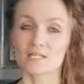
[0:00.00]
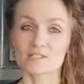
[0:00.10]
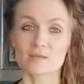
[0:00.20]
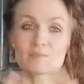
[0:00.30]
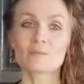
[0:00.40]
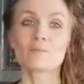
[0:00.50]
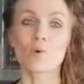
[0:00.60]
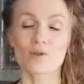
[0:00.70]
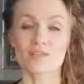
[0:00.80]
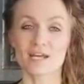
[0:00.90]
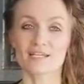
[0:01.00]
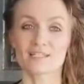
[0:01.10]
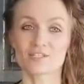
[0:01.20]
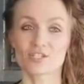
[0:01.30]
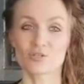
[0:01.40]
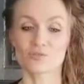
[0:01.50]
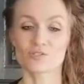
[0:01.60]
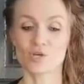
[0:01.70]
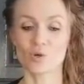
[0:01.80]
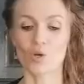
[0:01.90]
something more that I could do.
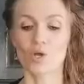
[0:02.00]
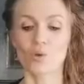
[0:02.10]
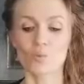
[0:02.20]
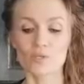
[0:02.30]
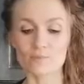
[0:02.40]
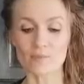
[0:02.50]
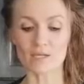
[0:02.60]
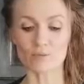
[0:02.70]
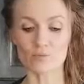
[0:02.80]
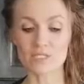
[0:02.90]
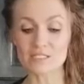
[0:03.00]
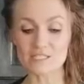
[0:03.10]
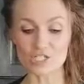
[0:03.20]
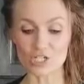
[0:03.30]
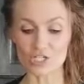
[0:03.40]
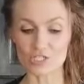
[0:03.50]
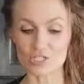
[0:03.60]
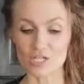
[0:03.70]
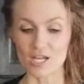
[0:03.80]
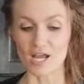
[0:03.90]
So with my
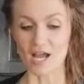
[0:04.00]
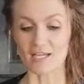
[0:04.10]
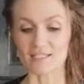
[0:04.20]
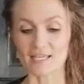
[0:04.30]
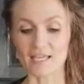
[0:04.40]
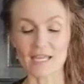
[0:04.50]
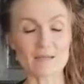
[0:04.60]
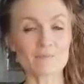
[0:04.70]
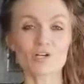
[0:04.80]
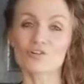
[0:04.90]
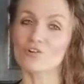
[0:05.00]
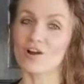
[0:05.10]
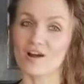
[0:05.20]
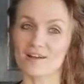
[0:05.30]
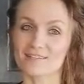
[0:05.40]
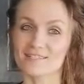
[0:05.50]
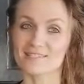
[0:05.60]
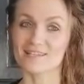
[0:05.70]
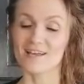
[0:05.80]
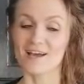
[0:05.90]
research, I came
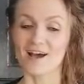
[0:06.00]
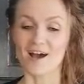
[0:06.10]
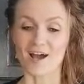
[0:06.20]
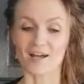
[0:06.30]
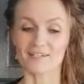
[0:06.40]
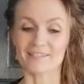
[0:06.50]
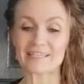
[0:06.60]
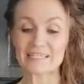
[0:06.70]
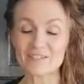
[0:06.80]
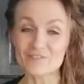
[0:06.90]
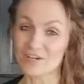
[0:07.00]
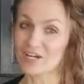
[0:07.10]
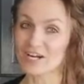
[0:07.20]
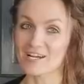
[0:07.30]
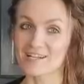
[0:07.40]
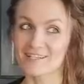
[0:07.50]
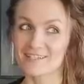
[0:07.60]
across kefir,